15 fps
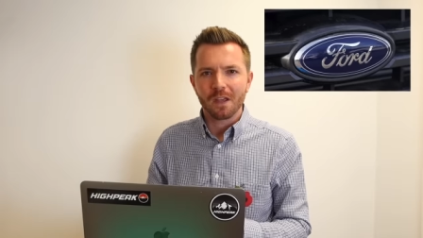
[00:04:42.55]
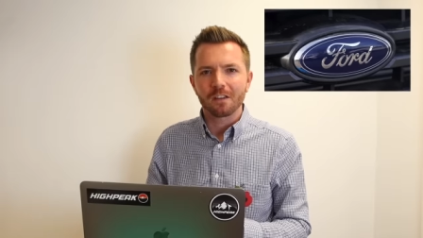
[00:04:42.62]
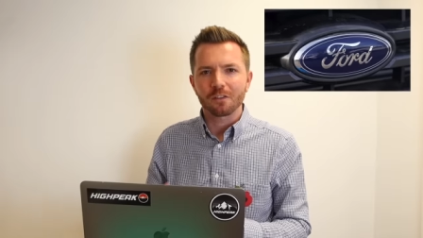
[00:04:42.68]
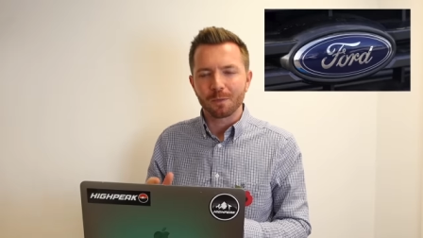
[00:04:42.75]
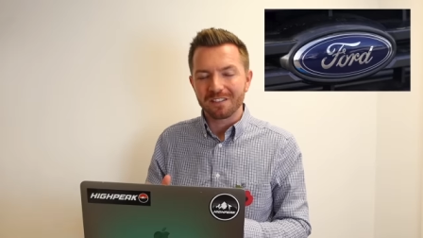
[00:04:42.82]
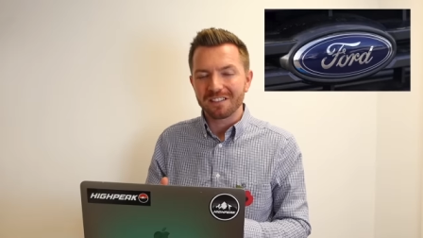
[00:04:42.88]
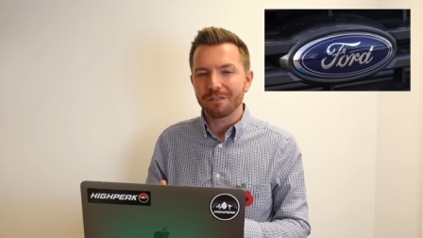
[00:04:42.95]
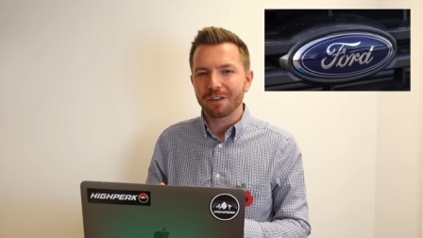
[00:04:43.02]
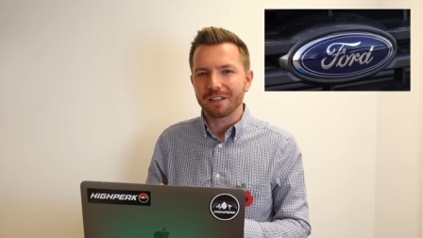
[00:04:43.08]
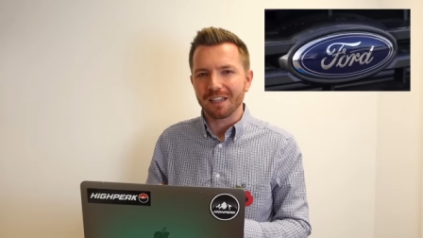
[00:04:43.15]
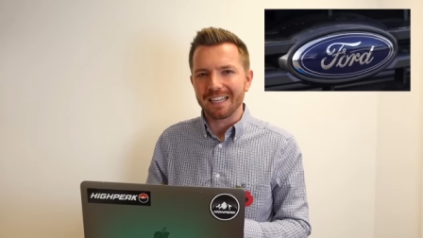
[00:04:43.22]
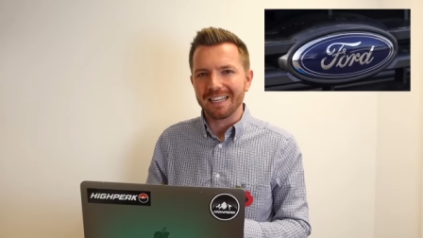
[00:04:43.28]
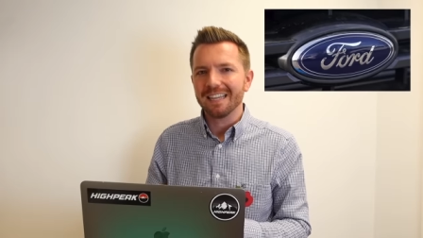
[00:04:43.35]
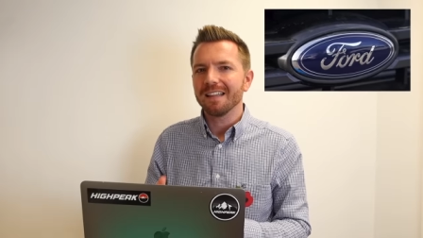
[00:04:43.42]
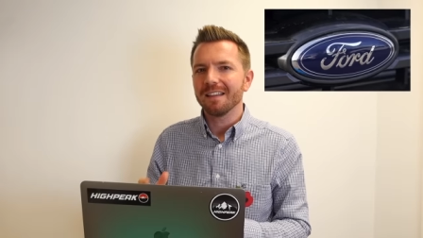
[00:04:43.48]

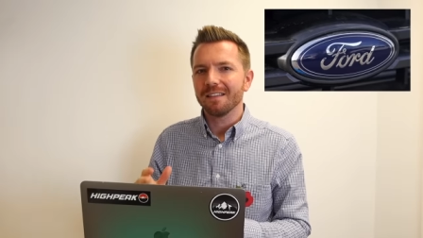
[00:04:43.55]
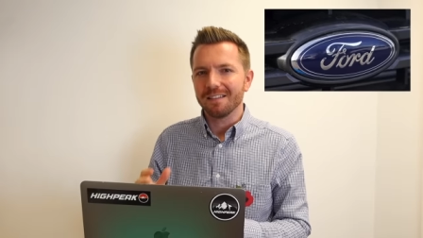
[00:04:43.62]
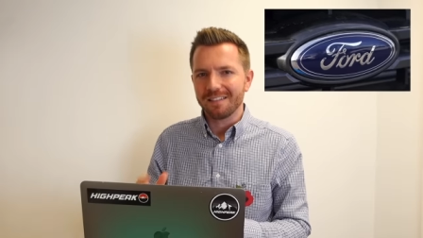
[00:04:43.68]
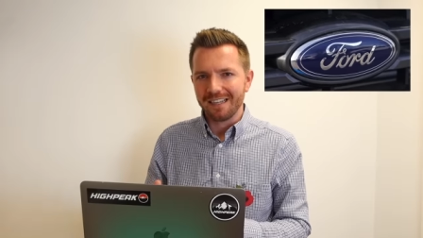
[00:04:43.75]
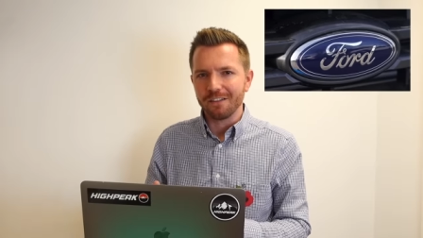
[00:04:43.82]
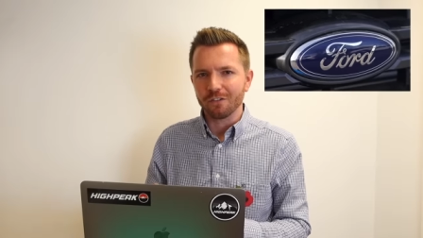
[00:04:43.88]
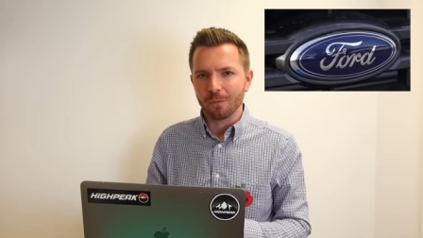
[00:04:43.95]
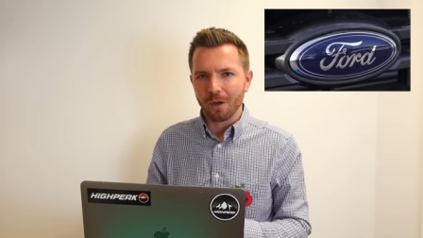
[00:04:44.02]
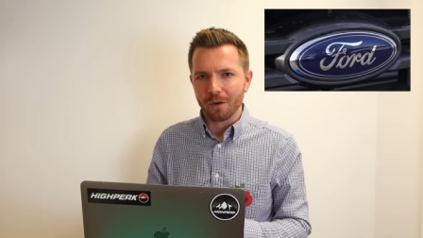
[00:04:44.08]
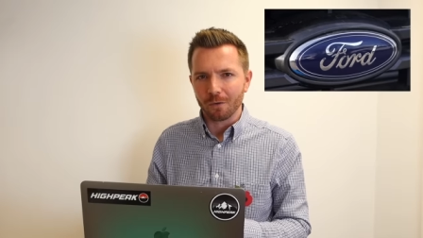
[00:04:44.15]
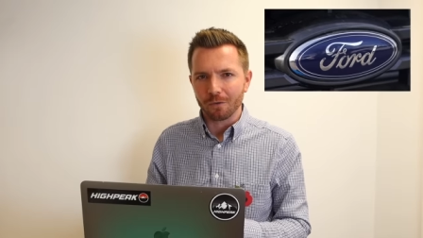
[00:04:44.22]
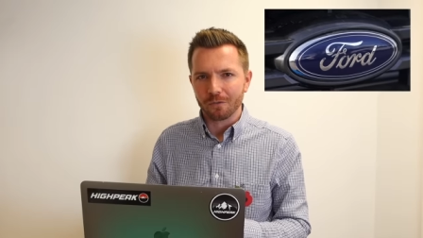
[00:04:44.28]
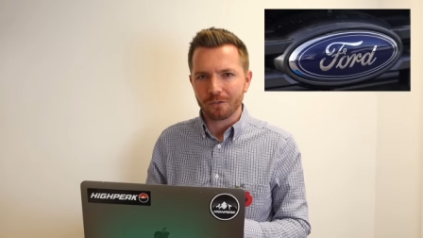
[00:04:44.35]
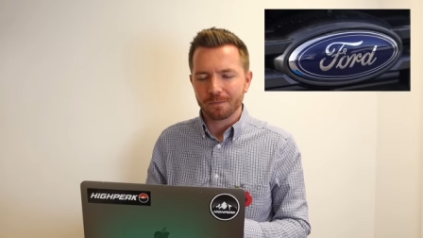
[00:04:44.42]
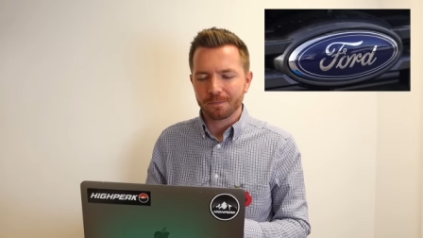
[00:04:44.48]
Specifically, the diesel
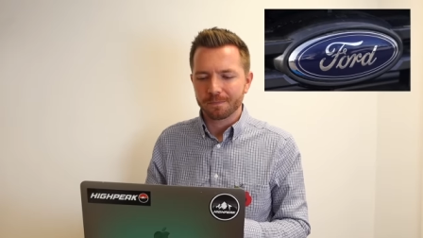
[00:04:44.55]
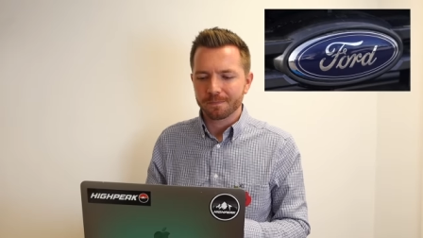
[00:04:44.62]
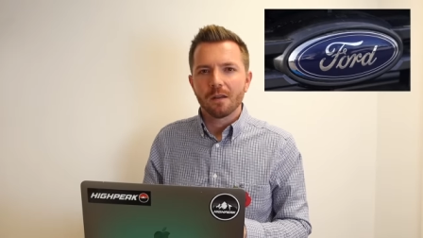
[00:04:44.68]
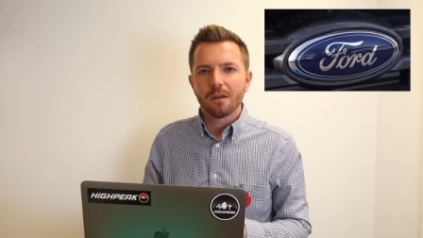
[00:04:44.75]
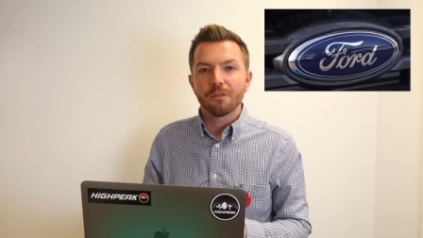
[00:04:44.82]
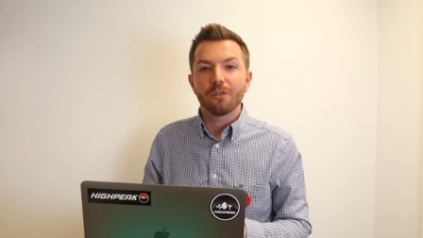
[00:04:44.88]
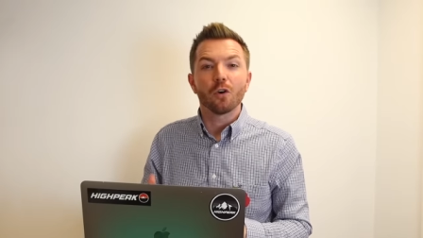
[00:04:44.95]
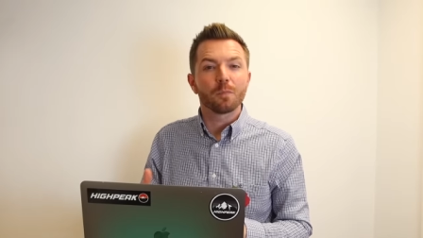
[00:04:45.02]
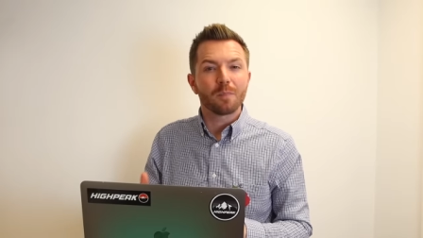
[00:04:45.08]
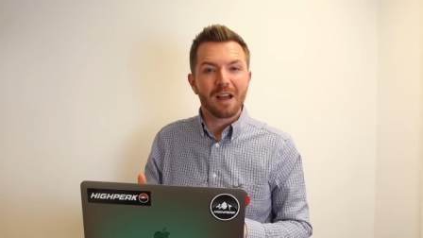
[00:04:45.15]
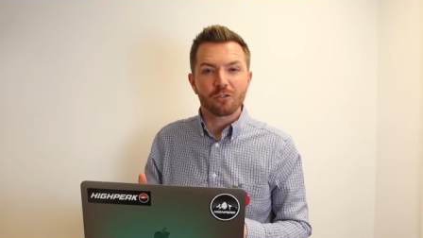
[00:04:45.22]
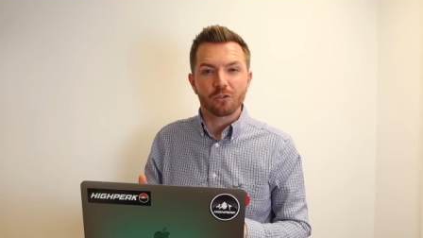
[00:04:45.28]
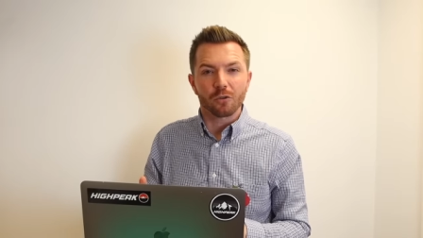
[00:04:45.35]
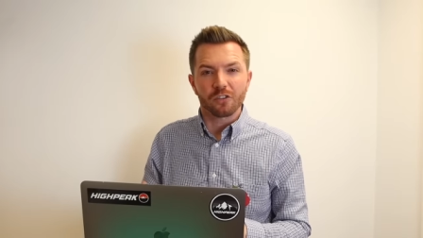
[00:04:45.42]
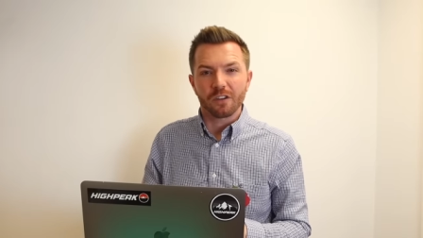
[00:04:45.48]
models. Ford
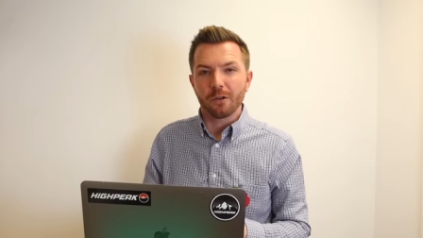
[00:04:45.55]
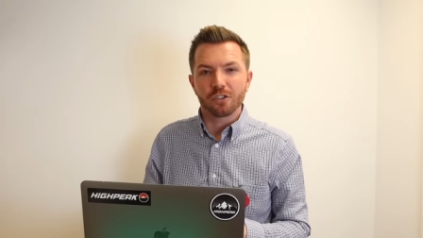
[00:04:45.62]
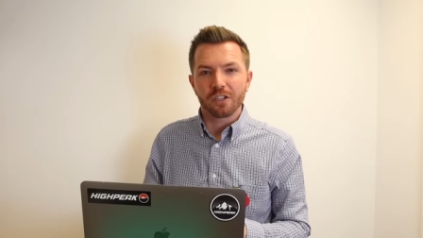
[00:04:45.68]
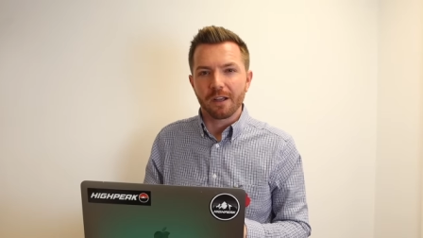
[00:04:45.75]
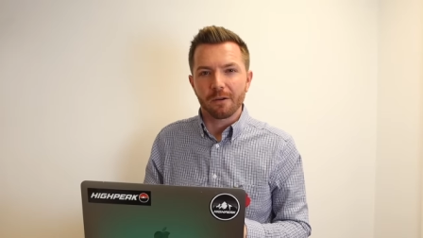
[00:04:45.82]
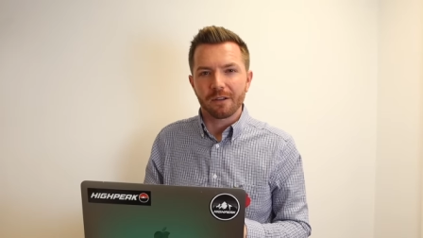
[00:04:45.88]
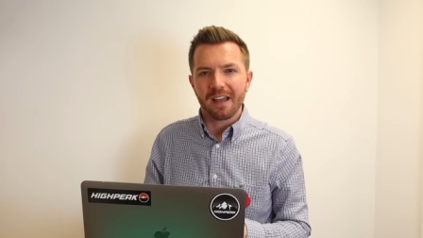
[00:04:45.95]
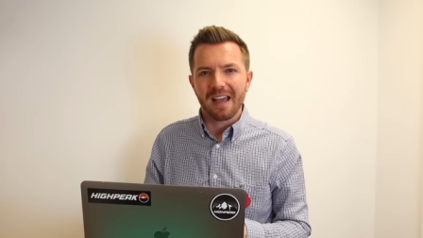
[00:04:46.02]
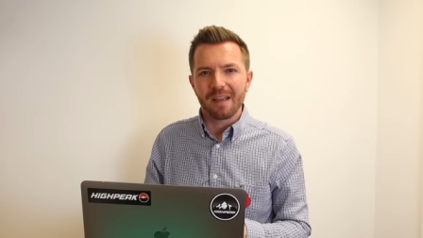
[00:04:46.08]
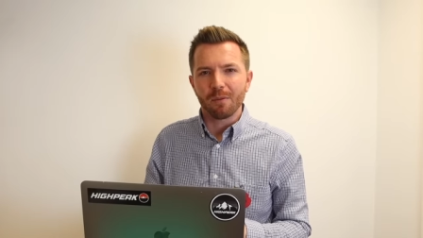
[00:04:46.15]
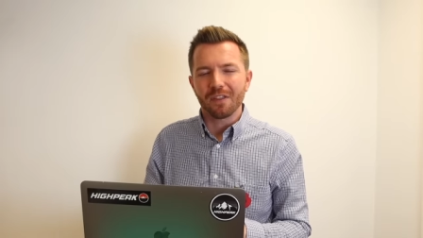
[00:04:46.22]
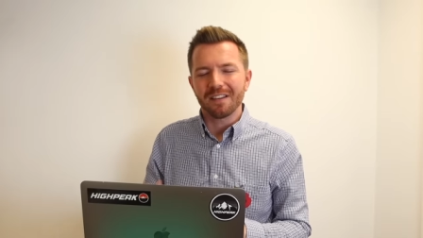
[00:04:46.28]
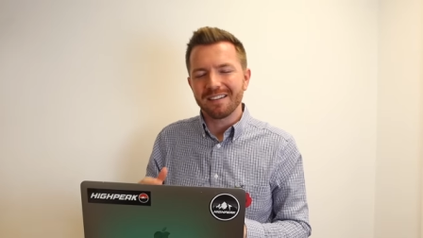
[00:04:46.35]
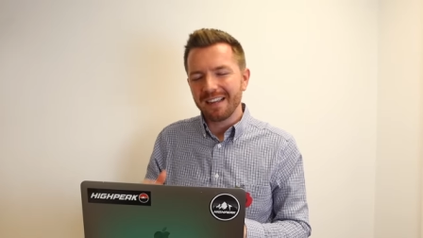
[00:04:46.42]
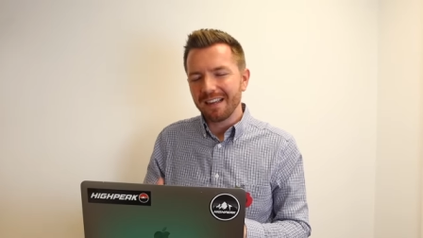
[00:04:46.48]
petrols are usually okay,
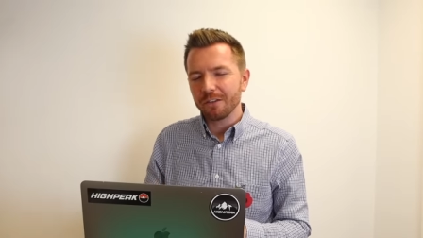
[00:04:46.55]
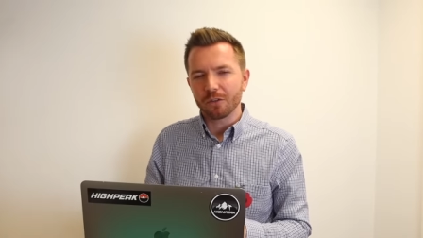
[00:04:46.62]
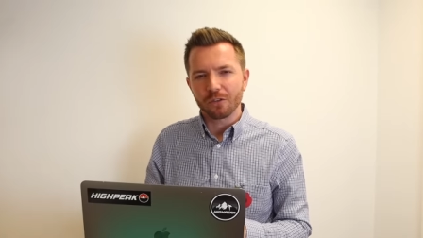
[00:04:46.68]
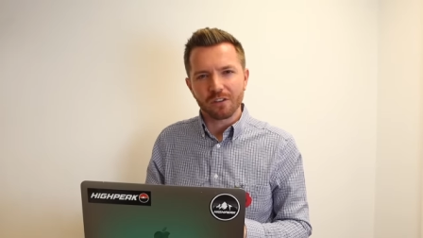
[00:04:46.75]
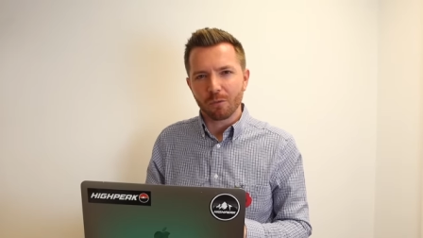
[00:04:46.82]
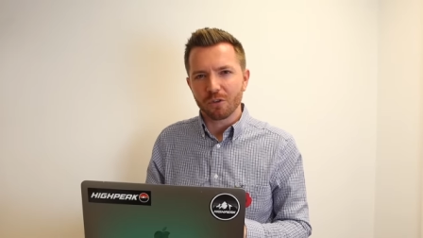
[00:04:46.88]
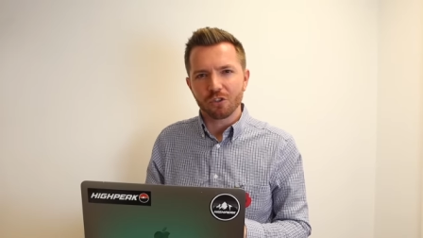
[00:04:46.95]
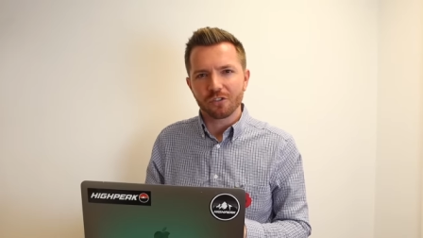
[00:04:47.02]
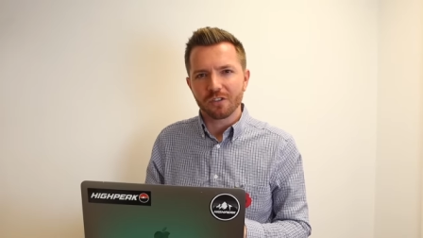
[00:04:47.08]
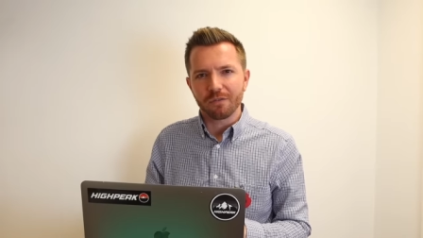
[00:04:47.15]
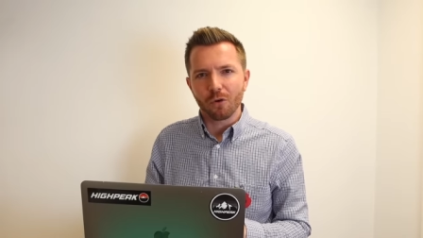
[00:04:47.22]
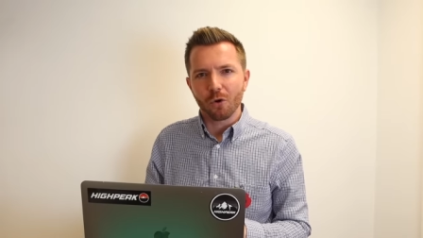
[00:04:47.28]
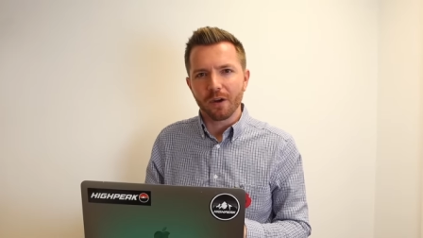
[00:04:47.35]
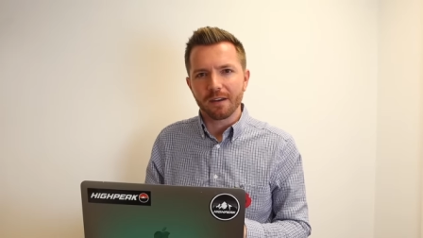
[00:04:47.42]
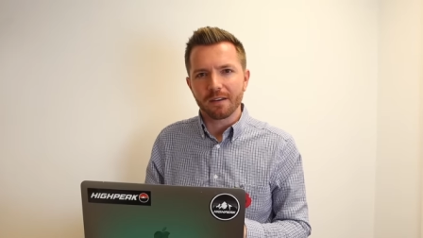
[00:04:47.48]
but the diesels I would just
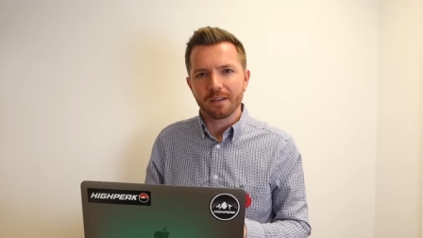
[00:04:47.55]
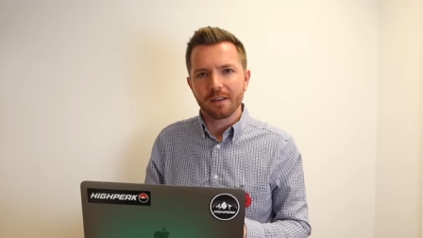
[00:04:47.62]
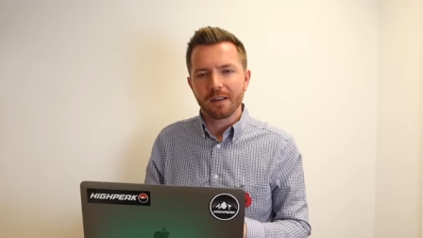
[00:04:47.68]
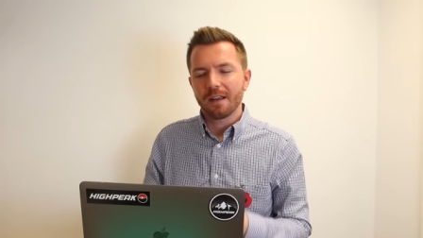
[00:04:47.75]
avoid.